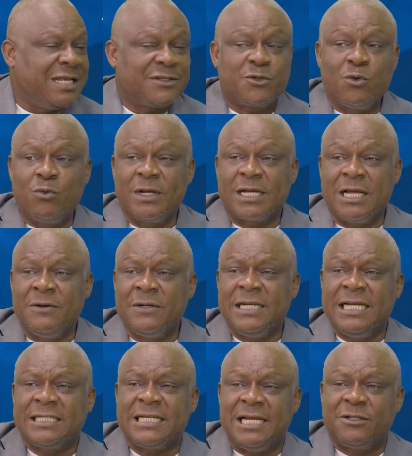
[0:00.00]
And so we
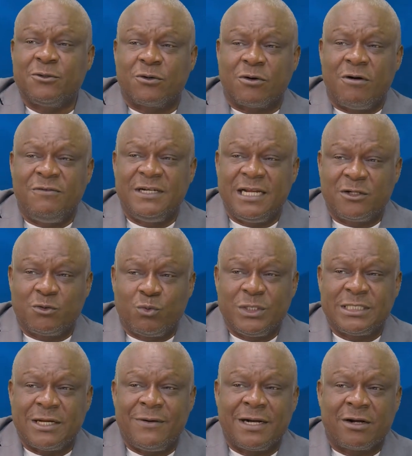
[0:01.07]
cannot enter into covenant
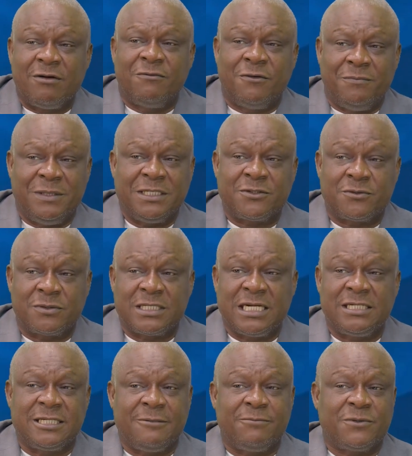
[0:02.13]
with our governments to
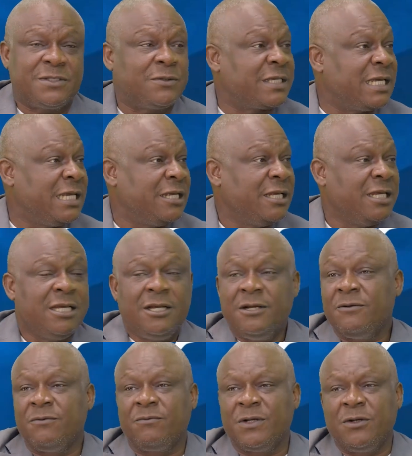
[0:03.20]
tell them, okay,
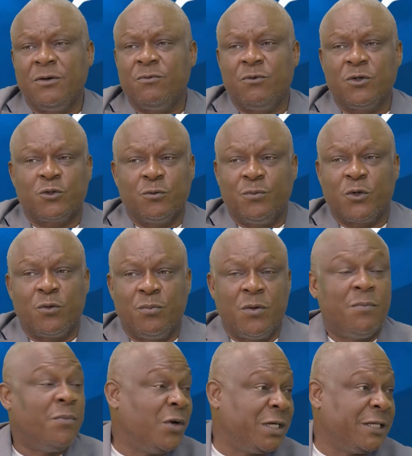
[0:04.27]
we don't want to borrow
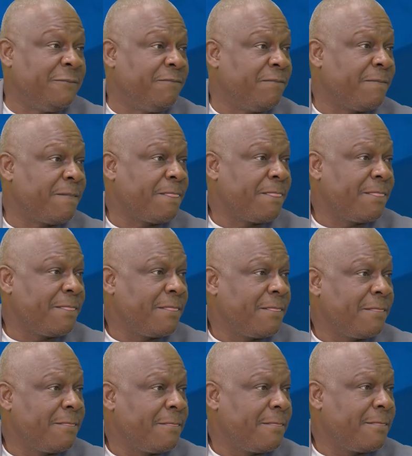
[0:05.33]
more money
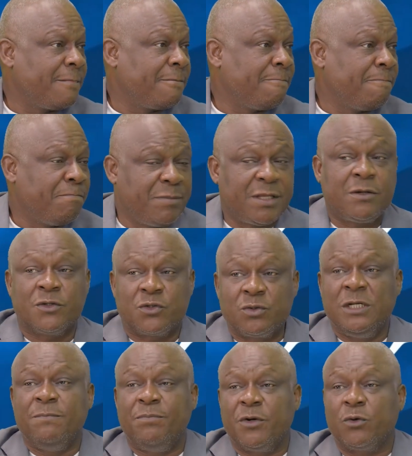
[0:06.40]

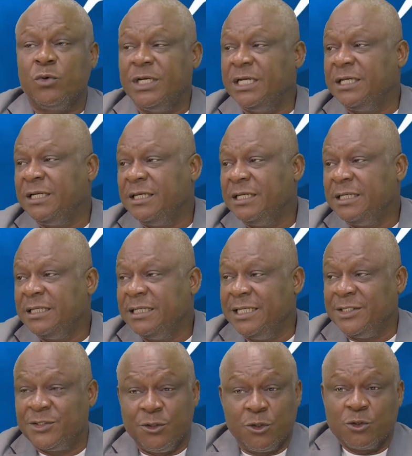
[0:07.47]
because really borrowing
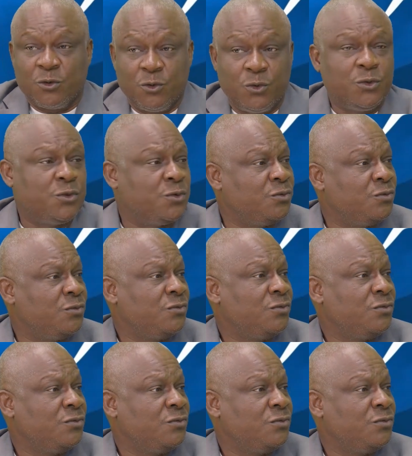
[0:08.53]
is not good.